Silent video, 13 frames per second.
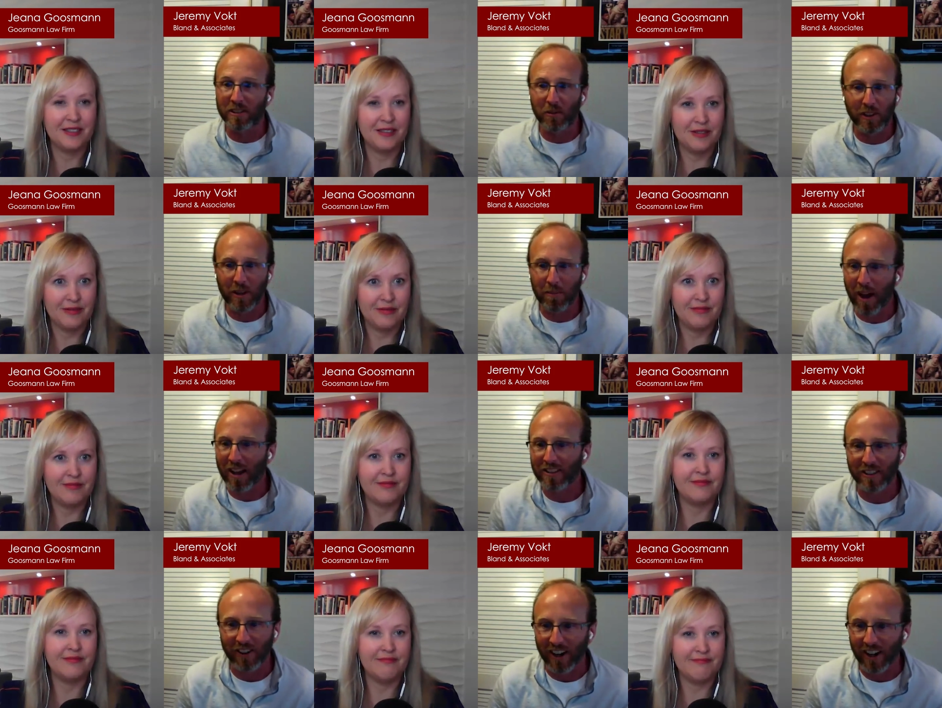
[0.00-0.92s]
Speaker 1: missed it when they
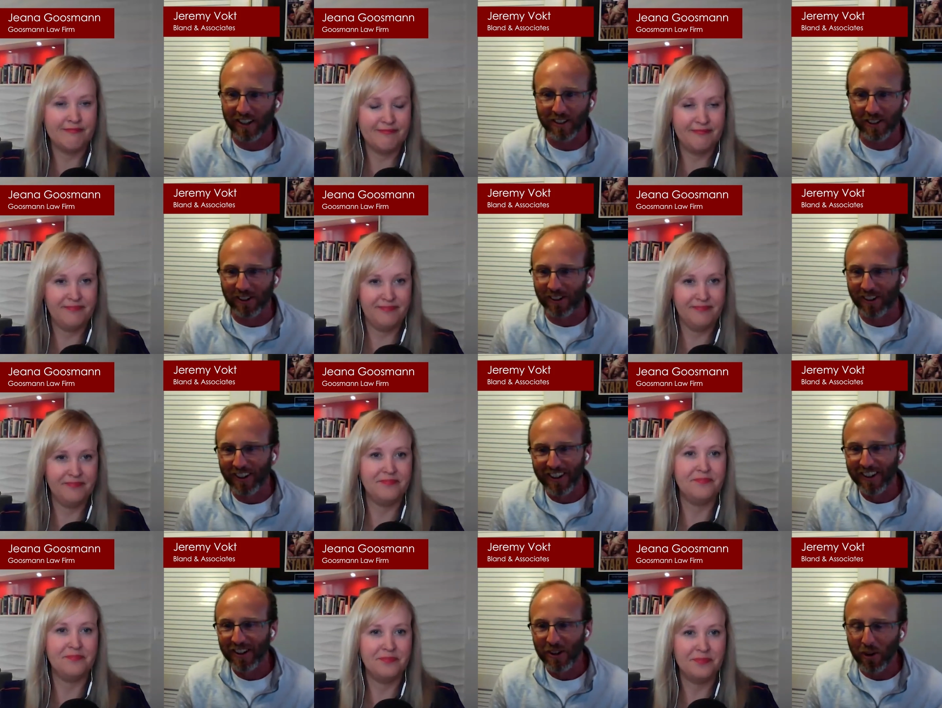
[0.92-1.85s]
passed it, right? So
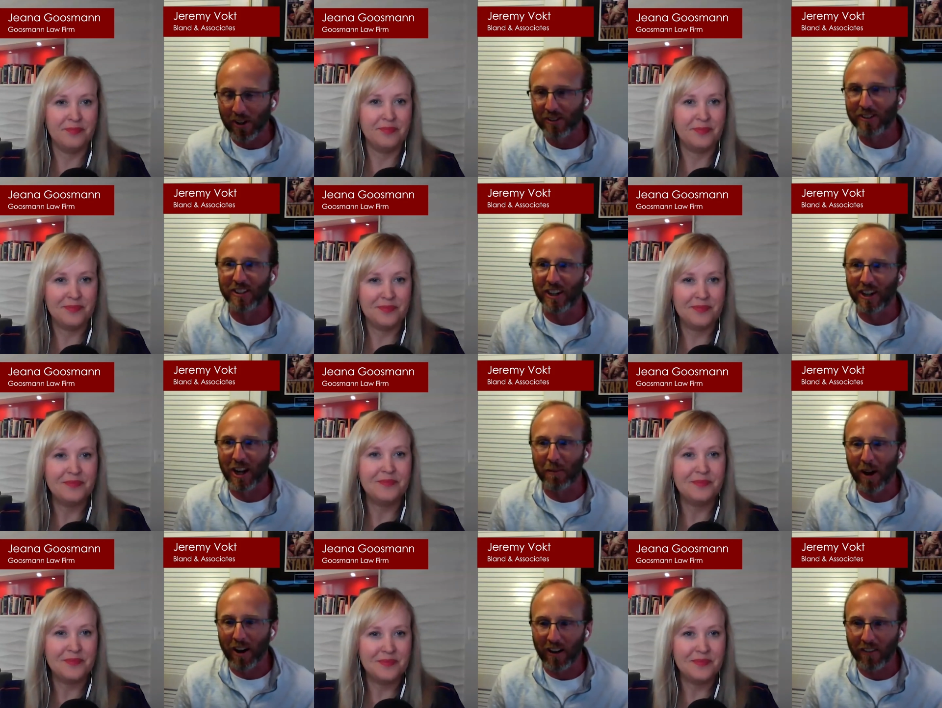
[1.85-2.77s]
what else is going to
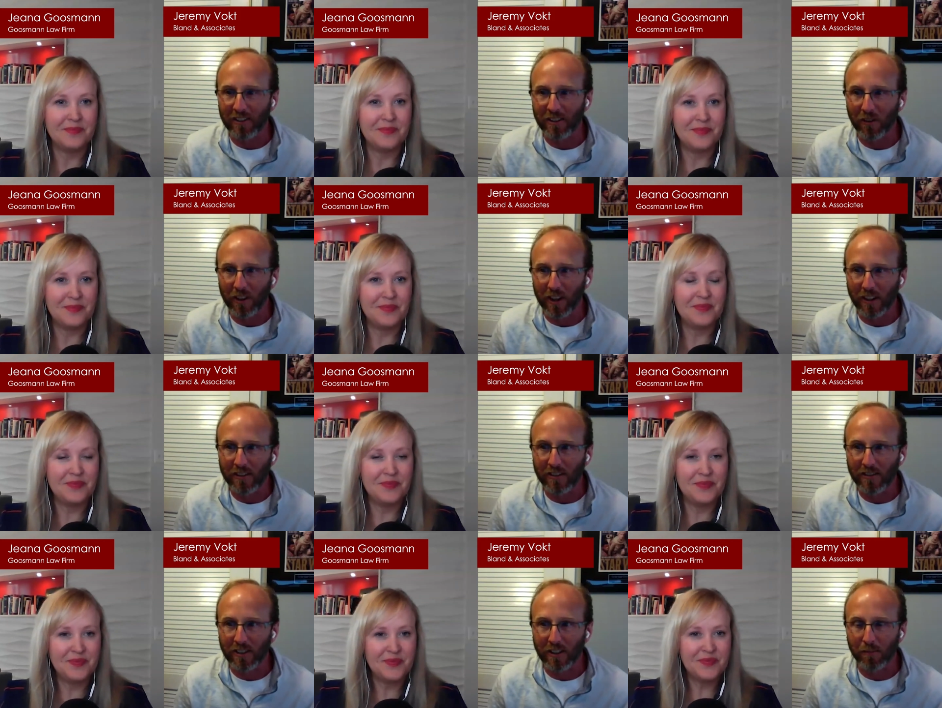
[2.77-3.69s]
come out obviously over the
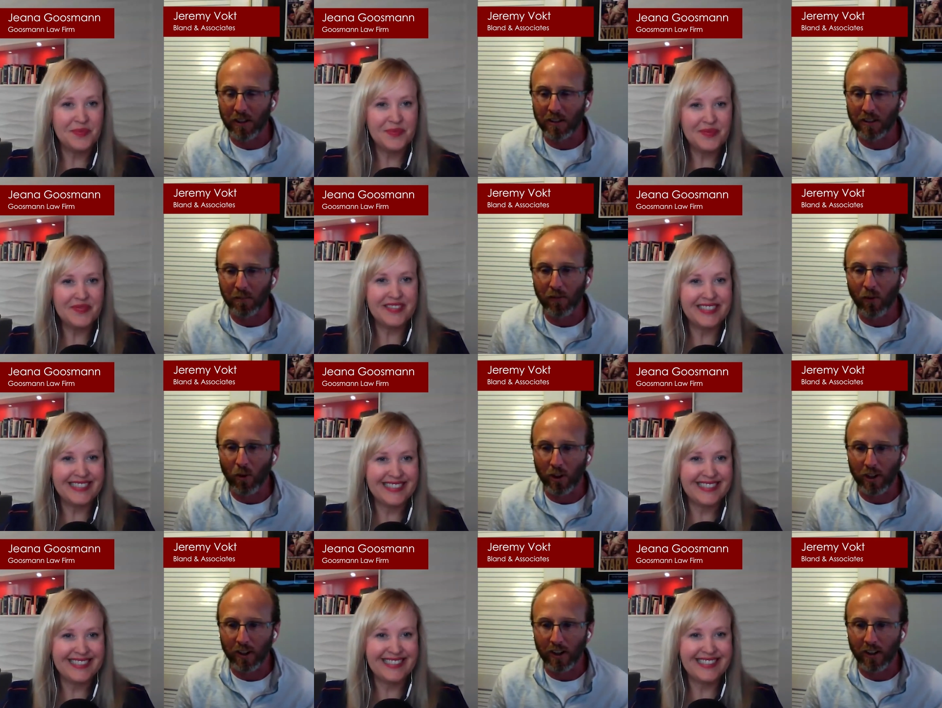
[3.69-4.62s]
next six months here before
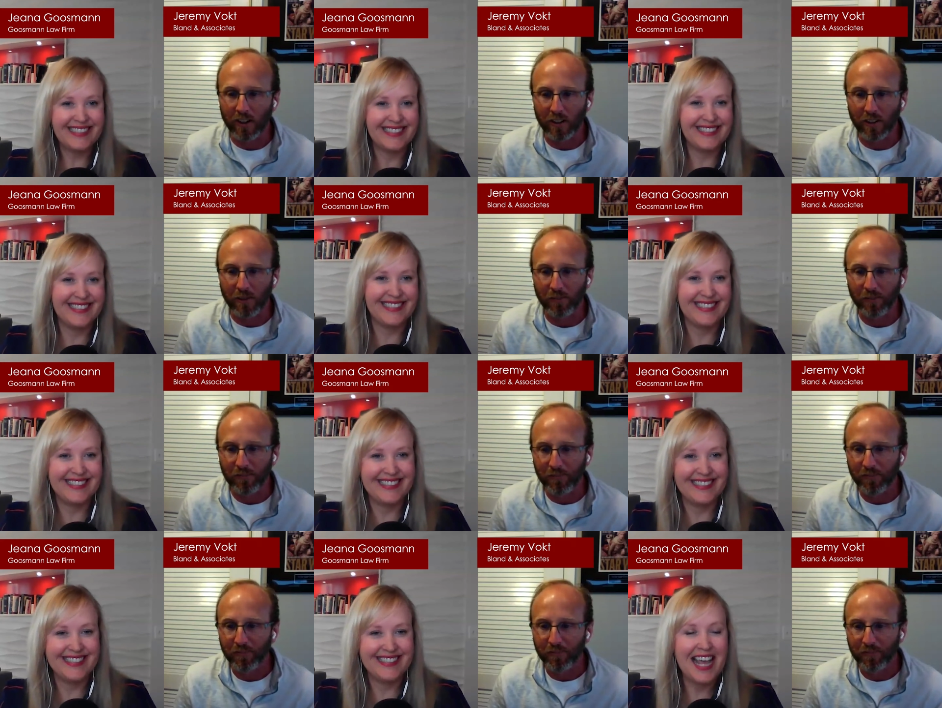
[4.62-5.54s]
year end too?
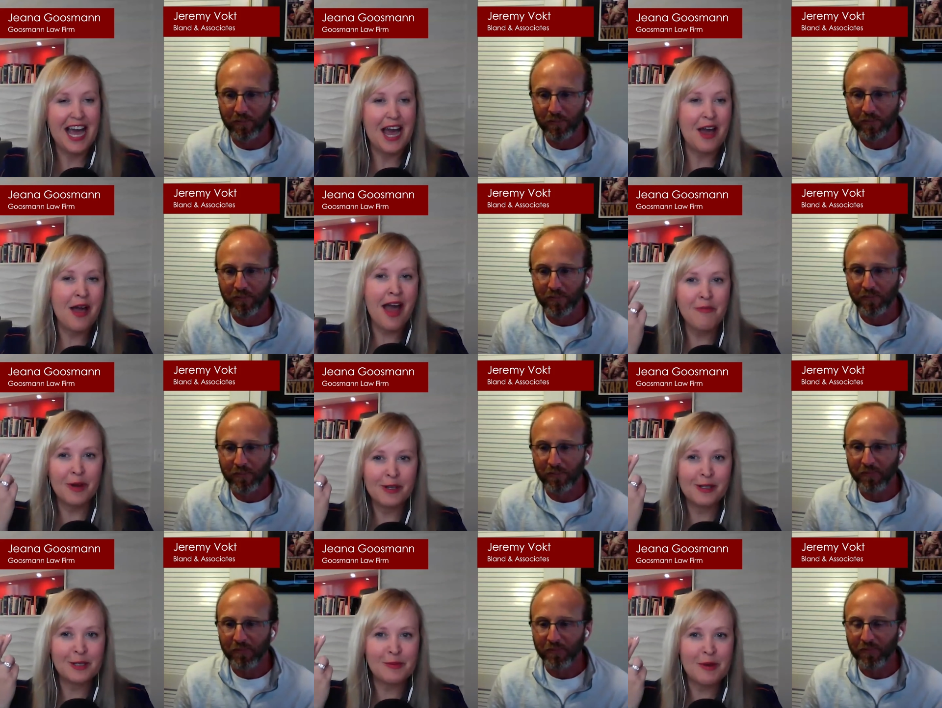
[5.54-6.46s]
Speaker 2: I,
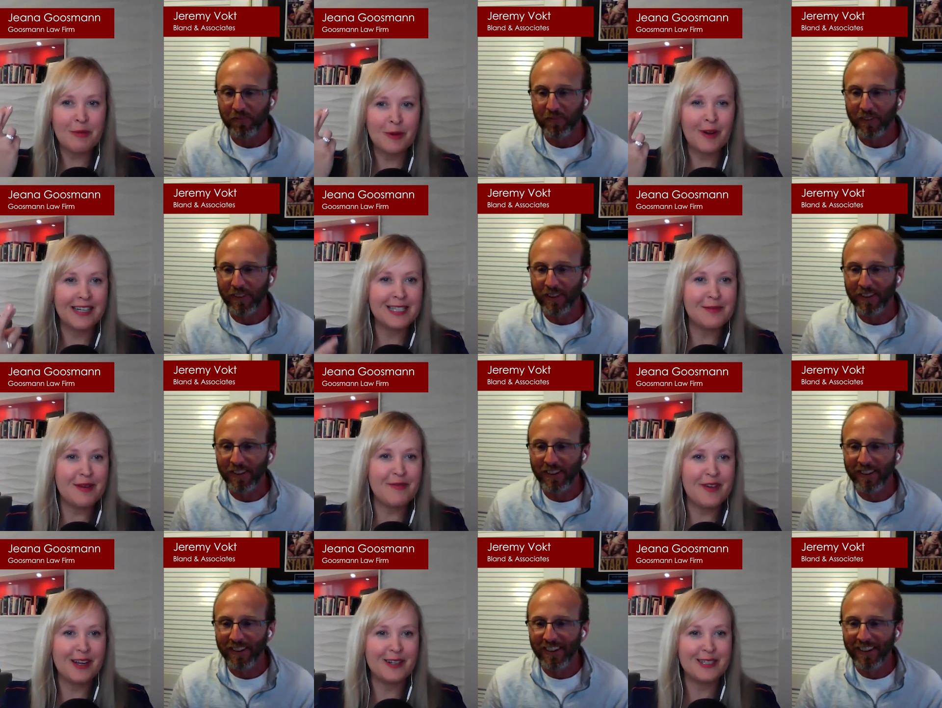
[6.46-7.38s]
I'm one of those people crossing
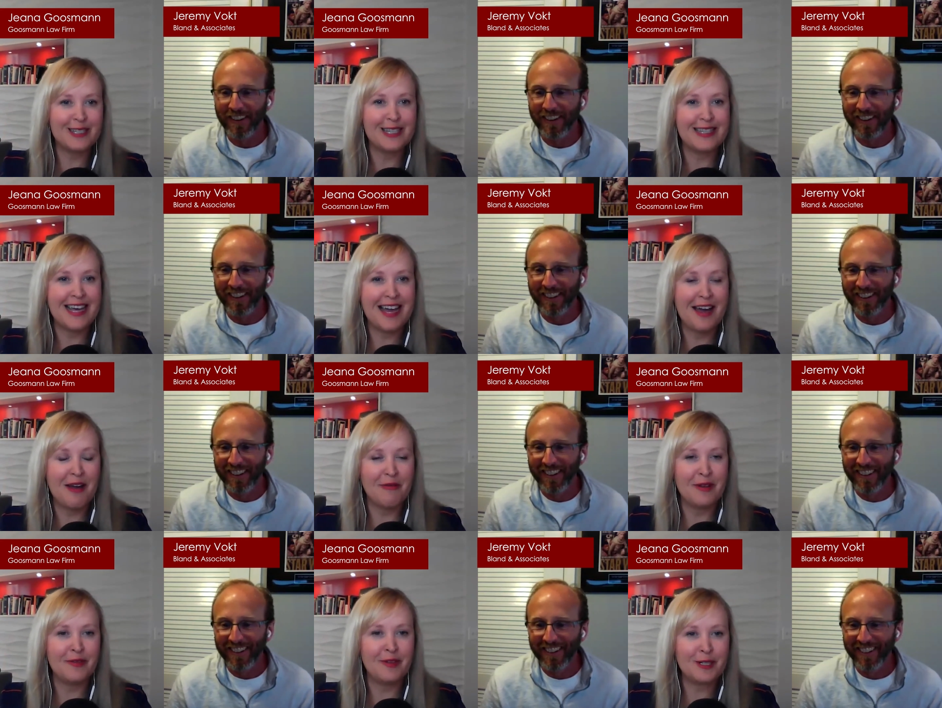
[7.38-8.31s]
my fingers that they
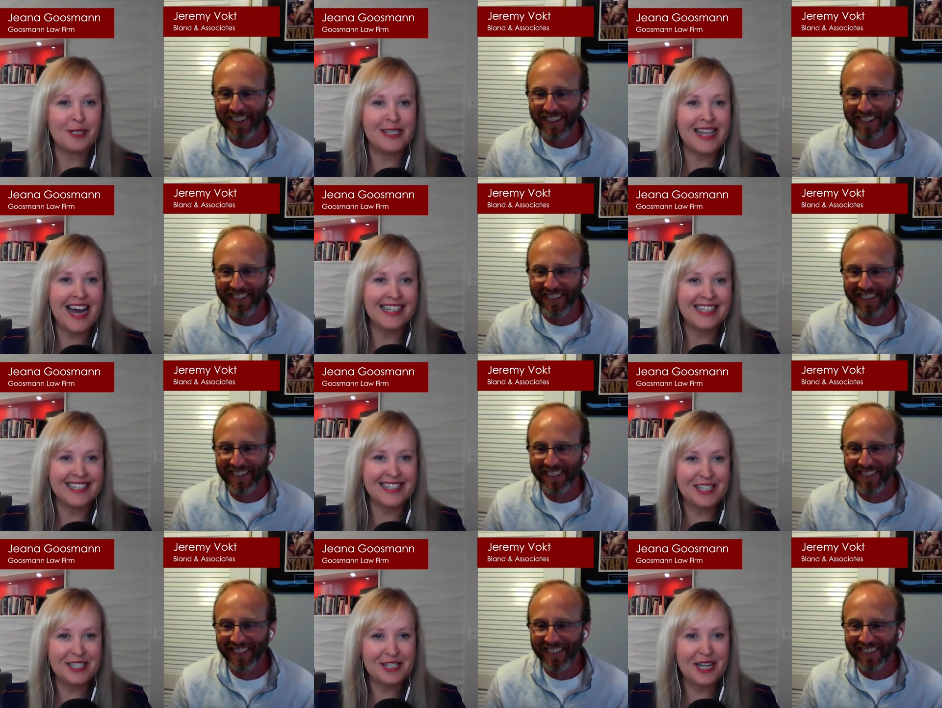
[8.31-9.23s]
uh, reverse that
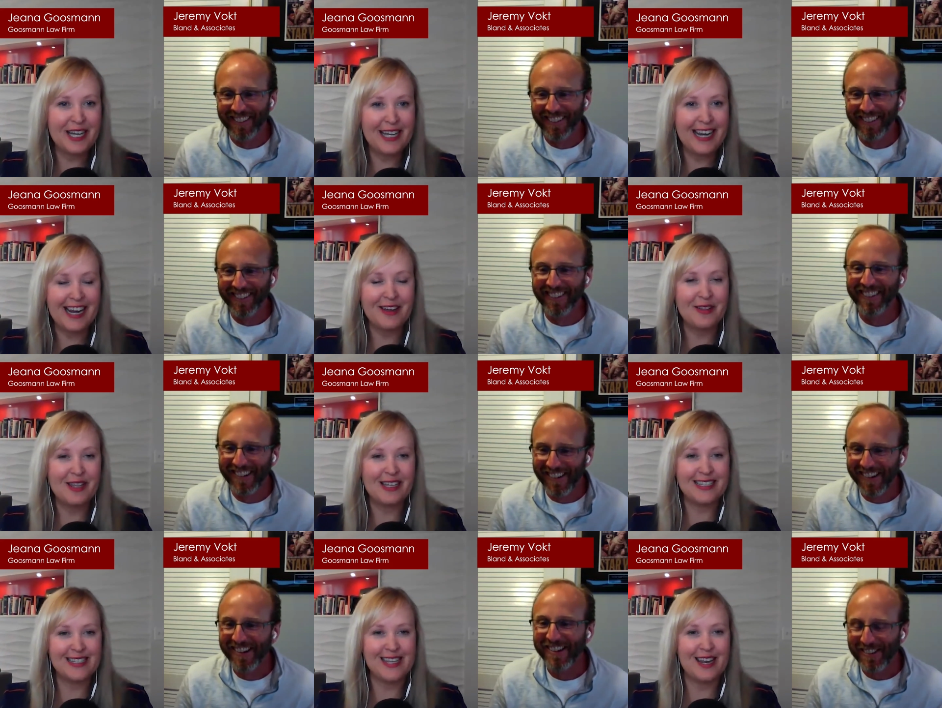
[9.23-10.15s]
decision. I
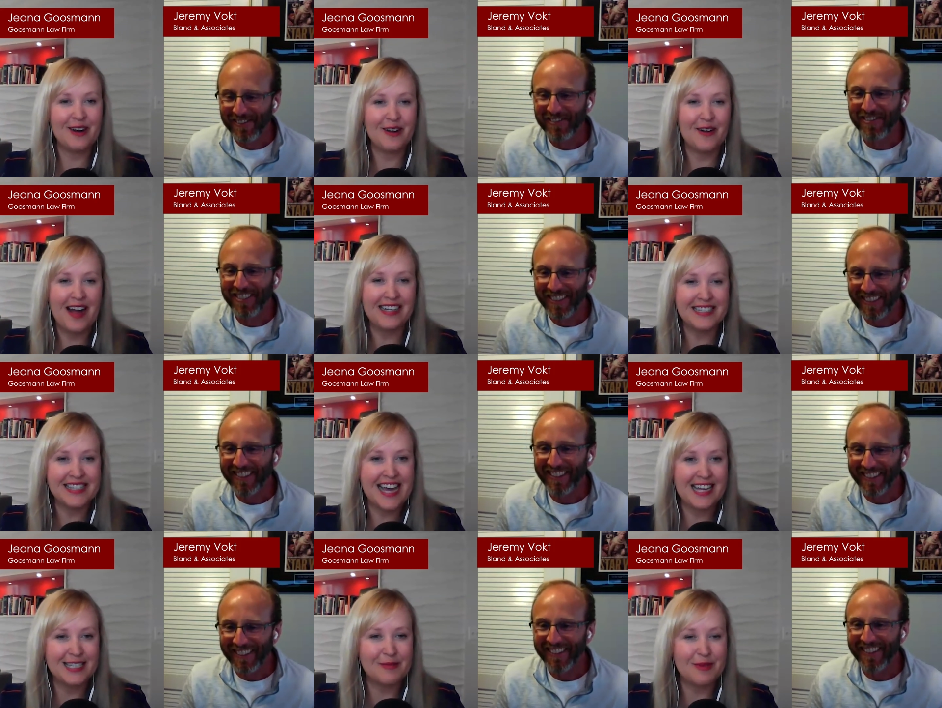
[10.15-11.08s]
know that Senator
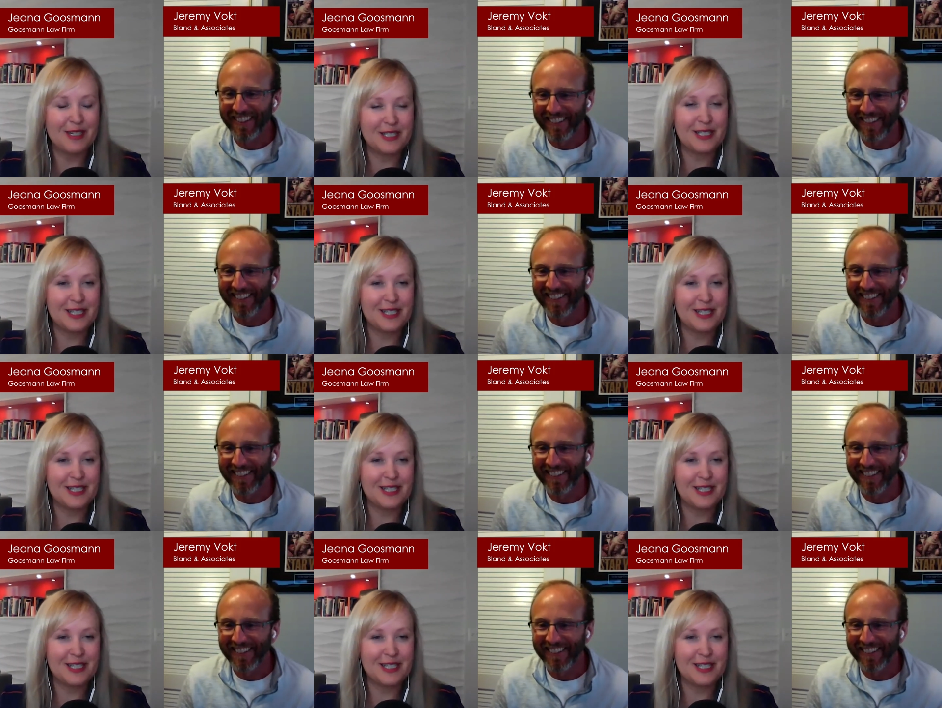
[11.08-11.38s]
Grassley has some